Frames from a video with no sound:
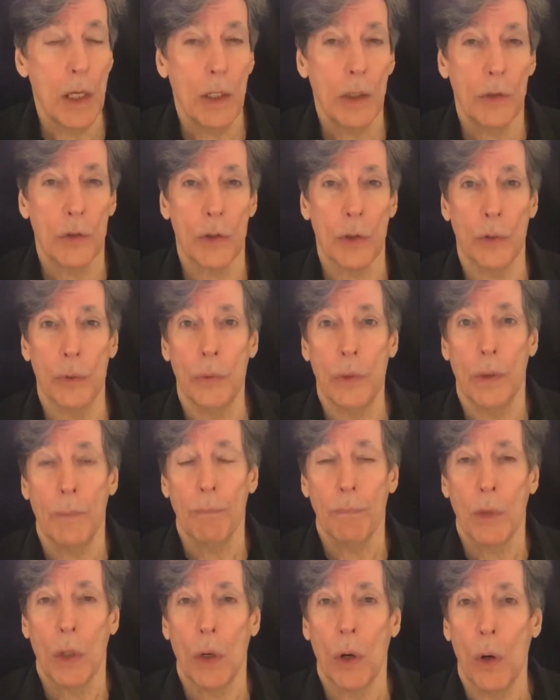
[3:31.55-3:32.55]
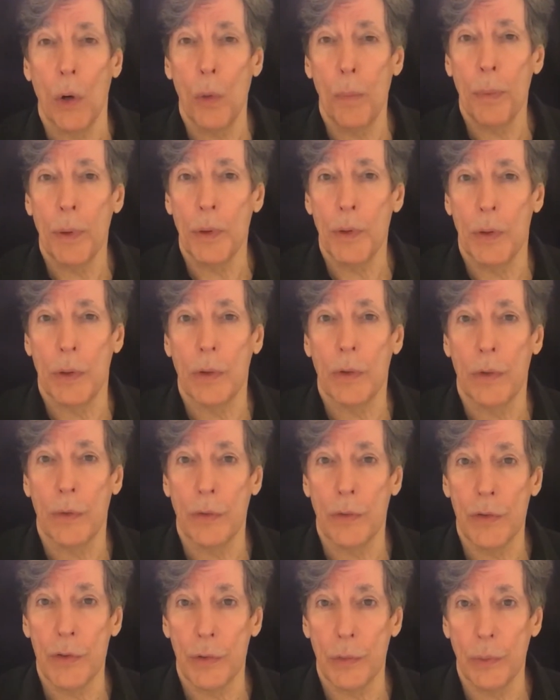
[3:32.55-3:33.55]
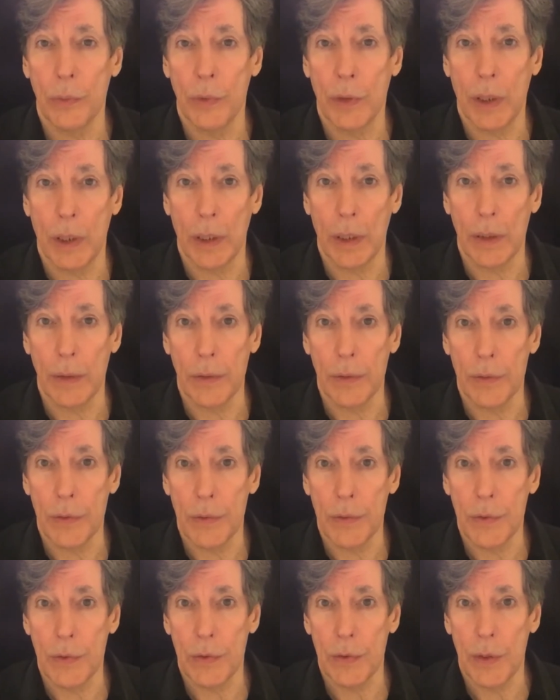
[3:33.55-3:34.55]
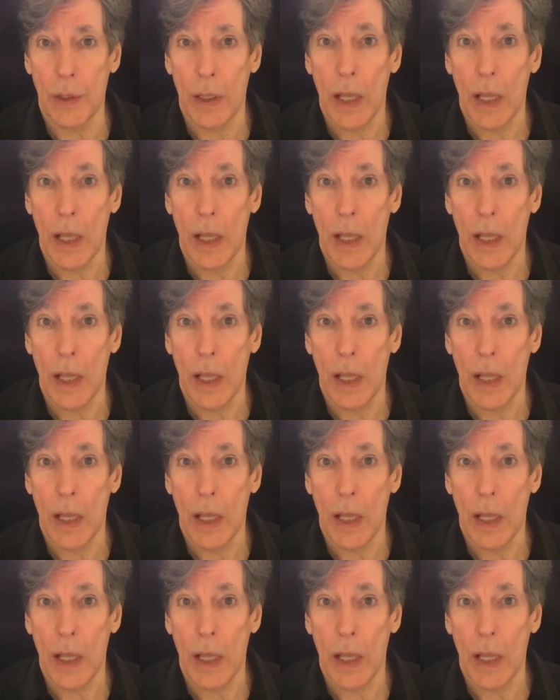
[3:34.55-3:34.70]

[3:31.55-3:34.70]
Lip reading: Toad opened the suitcase,